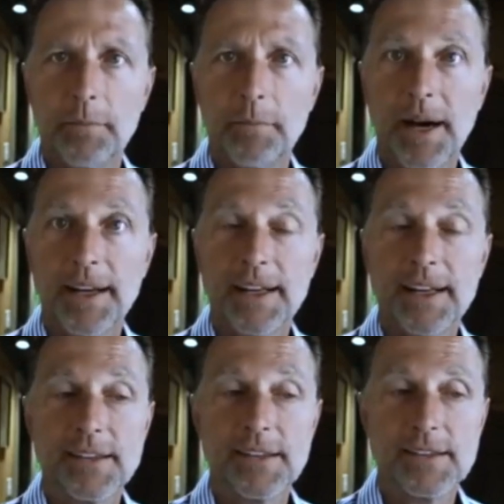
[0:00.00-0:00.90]
but
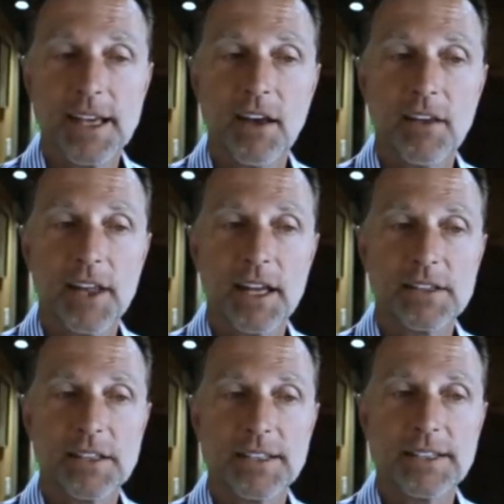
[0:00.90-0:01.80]
it's a cell that
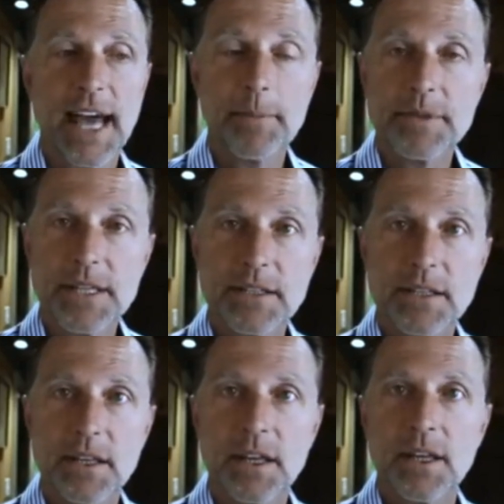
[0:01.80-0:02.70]
is adapted
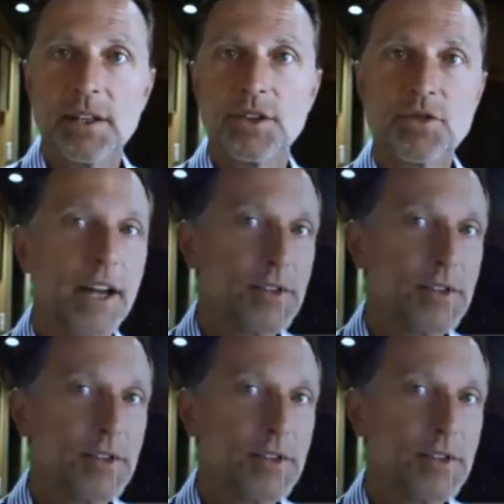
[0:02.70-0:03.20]
to try to